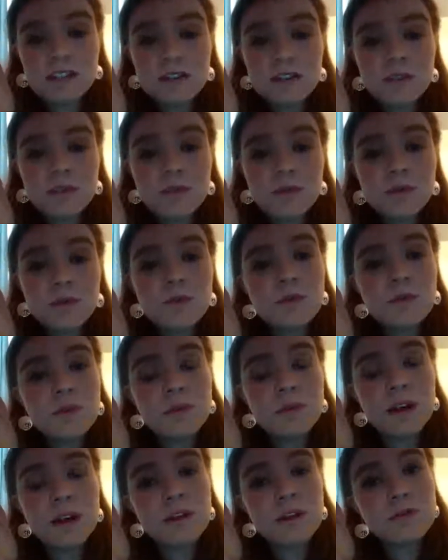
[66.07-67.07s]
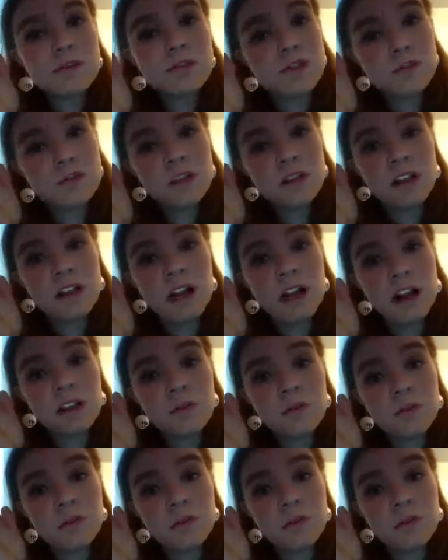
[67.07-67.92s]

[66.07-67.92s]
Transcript: to around 2 o'clock,